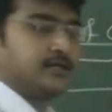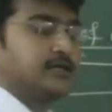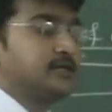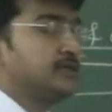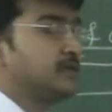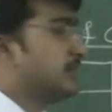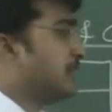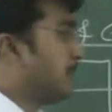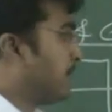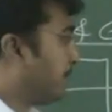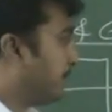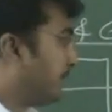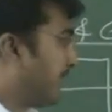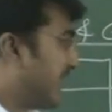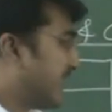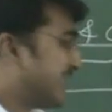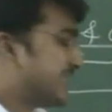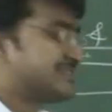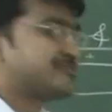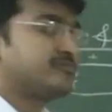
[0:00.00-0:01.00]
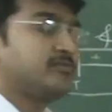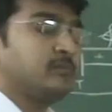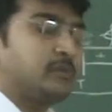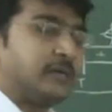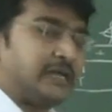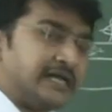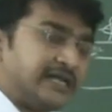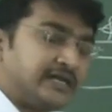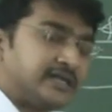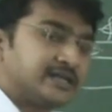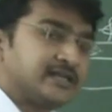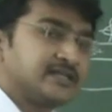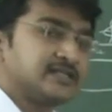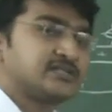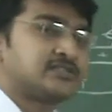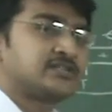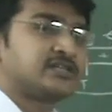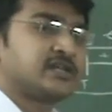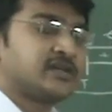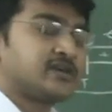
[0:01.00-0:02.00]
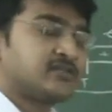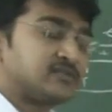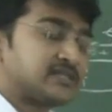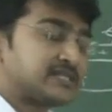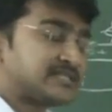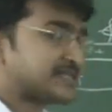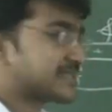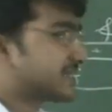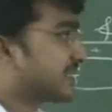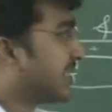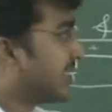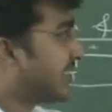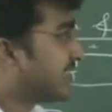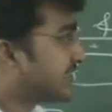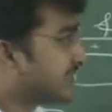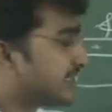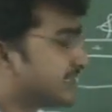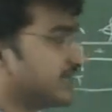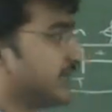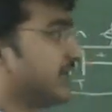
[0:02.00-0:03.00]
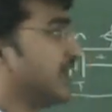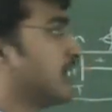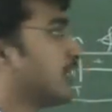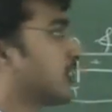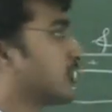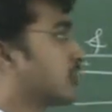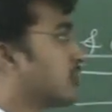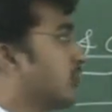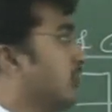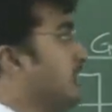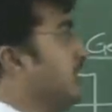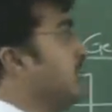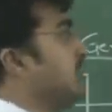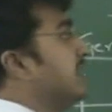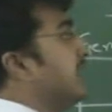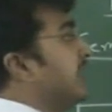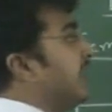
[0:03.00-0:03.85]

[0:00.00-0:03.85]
that maximum intensity of the scattered electron